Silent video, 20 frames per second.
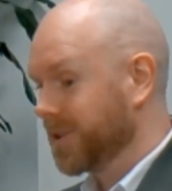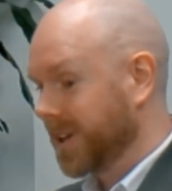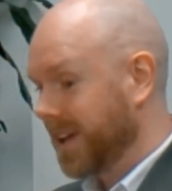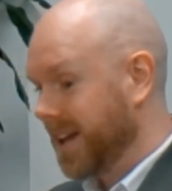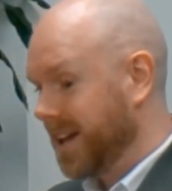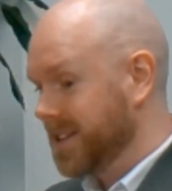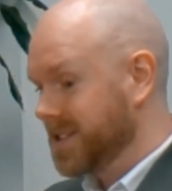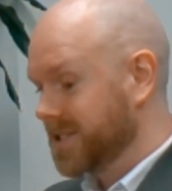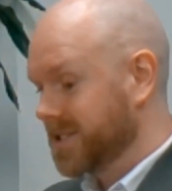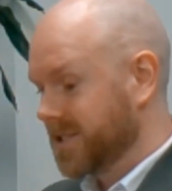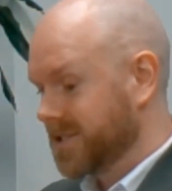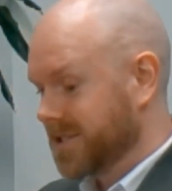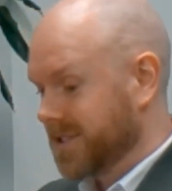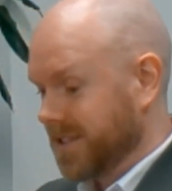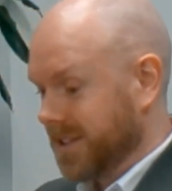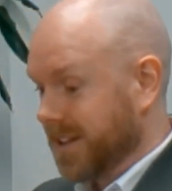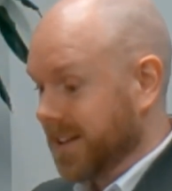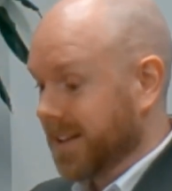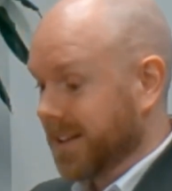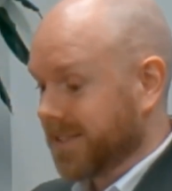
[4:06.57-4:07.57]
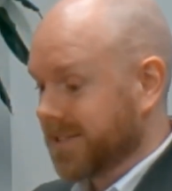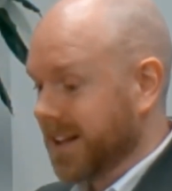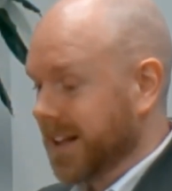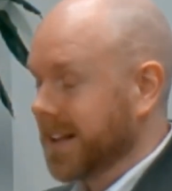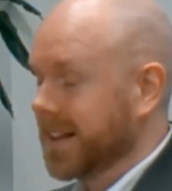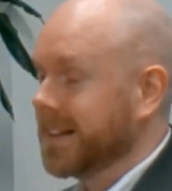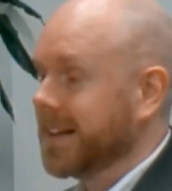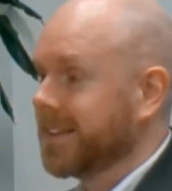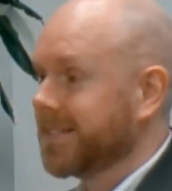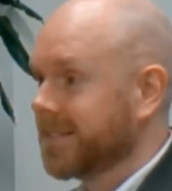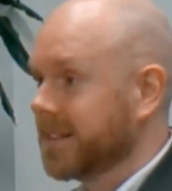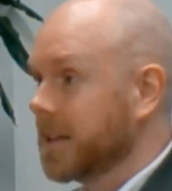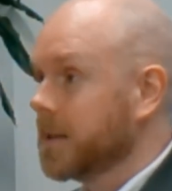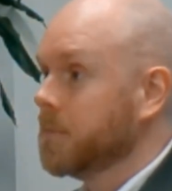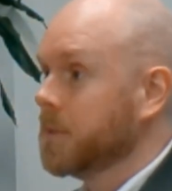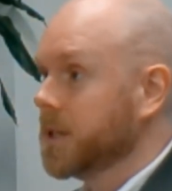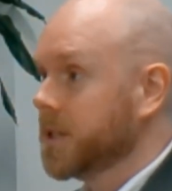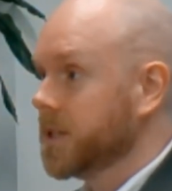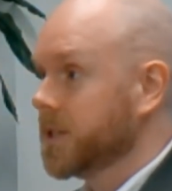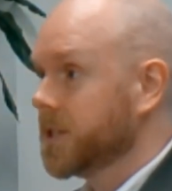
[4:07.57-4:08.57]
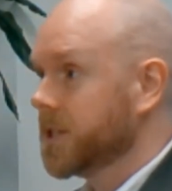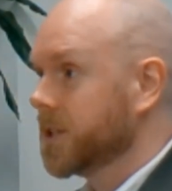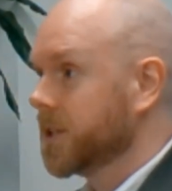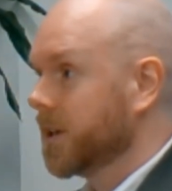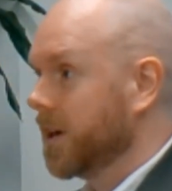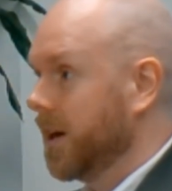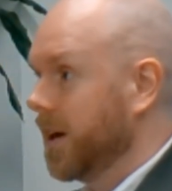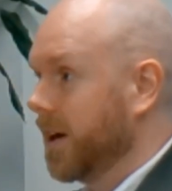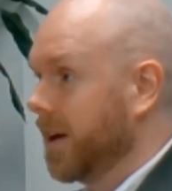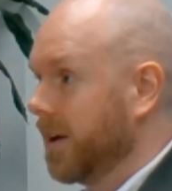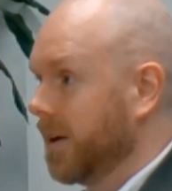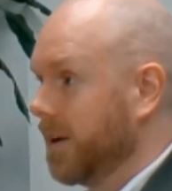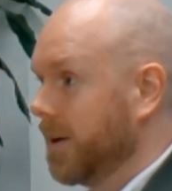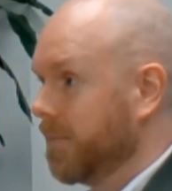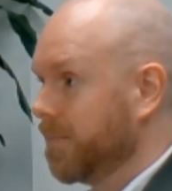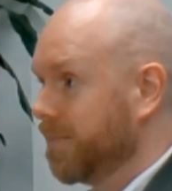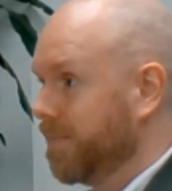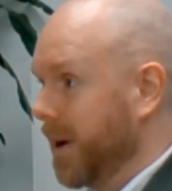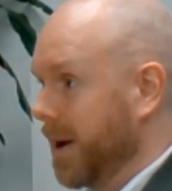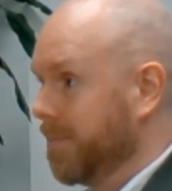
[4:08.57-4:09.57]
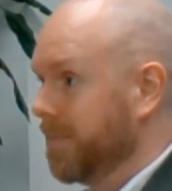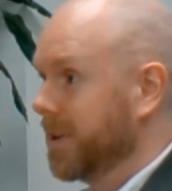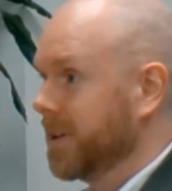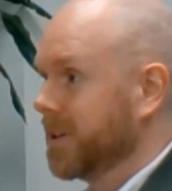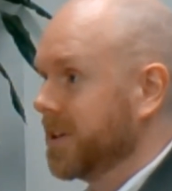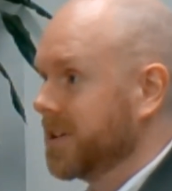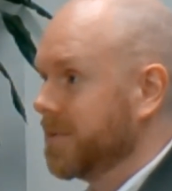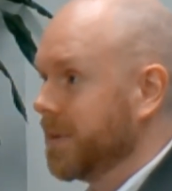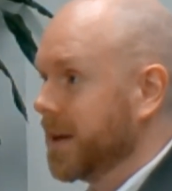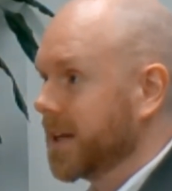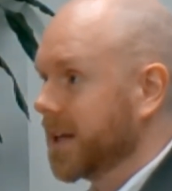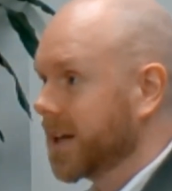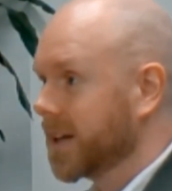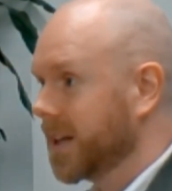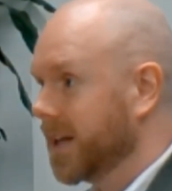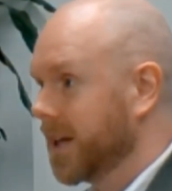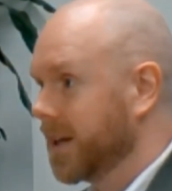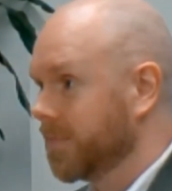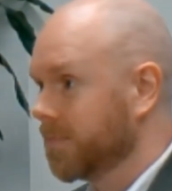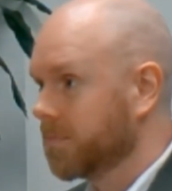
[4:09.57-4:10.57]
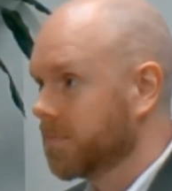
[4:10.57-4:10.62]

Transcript: has a slightly less limited ability to make a claim.